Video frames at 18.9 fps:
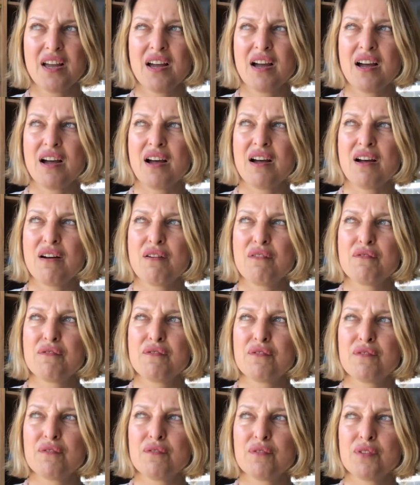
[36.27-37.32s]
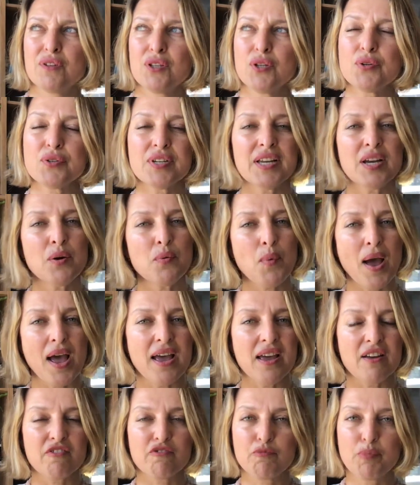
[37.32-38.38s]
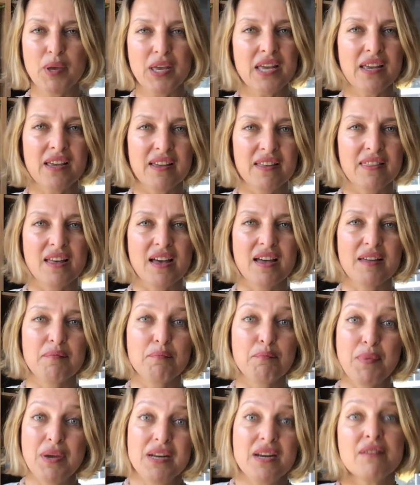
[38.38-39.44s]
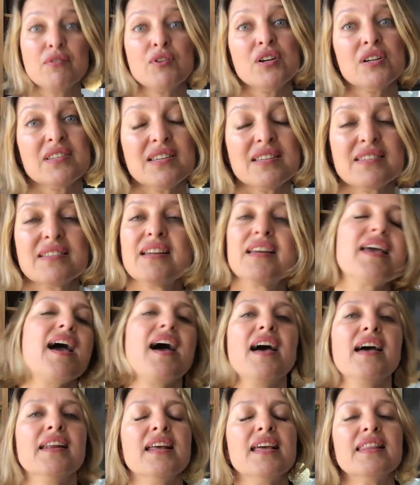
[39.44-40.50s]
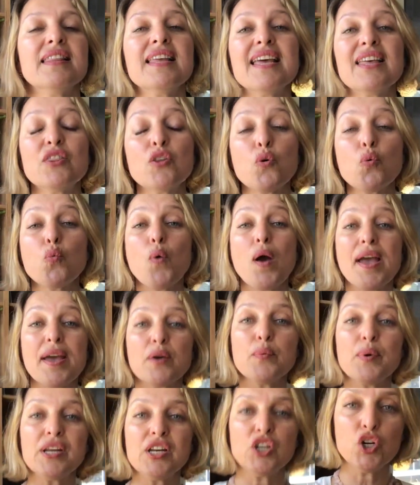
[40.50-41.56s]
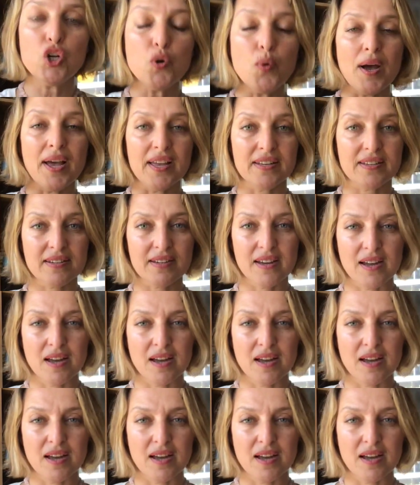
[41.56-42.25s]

of losing a way of being that may never exist again in the way we knew it.